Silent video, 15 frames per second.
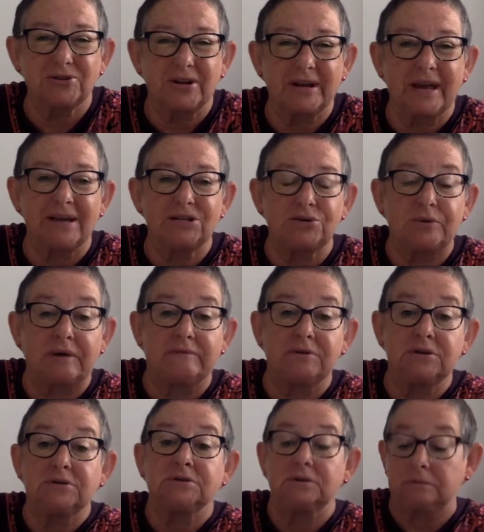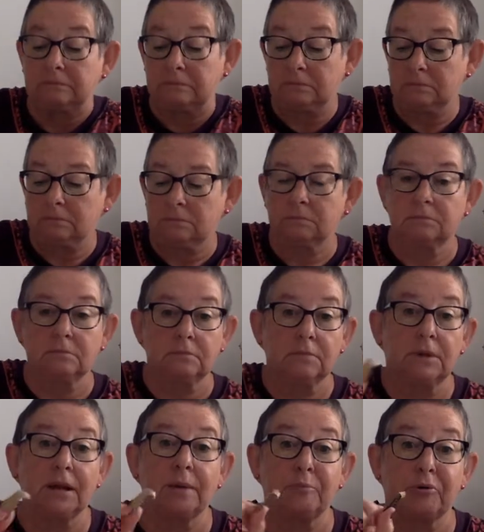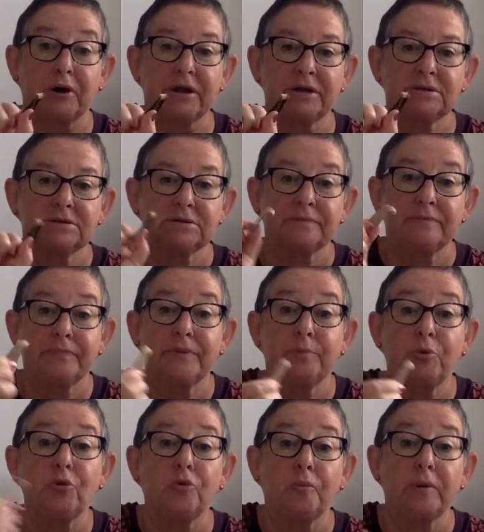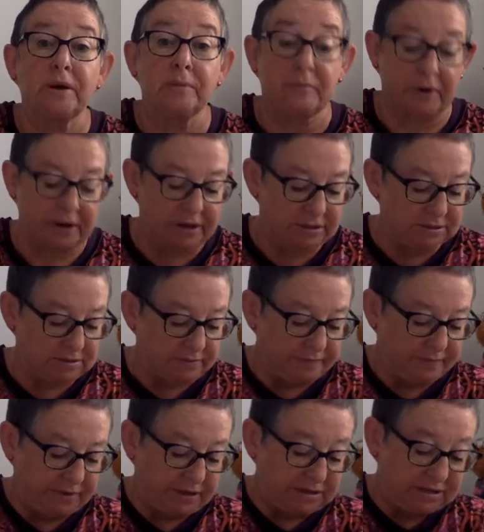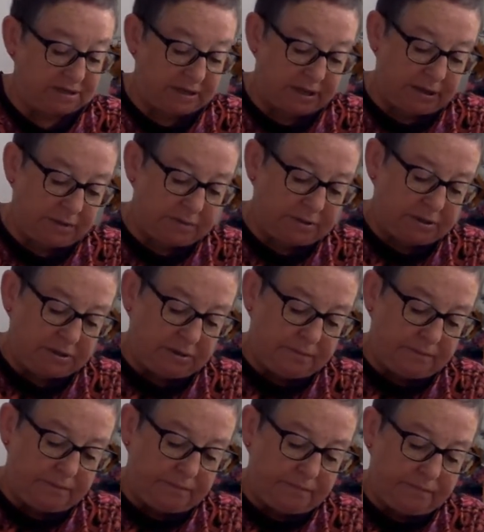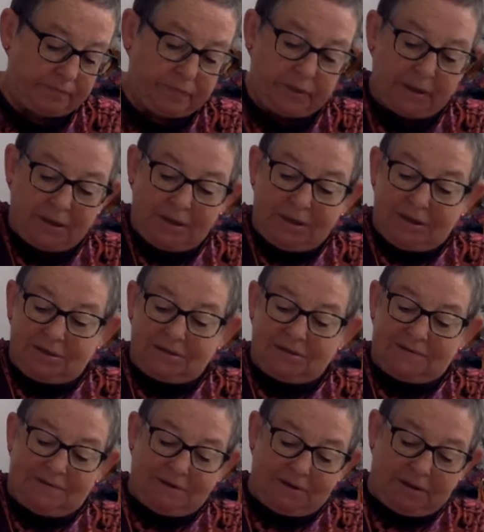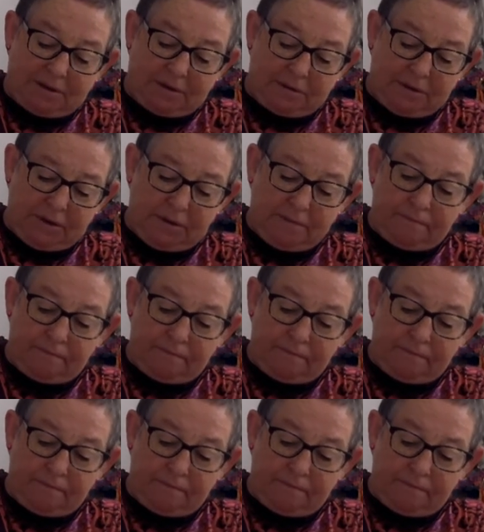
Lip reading: to get to it, haven't you, too? And it breaks. The pull bit breaks. That didn't help, did it? So look the other way.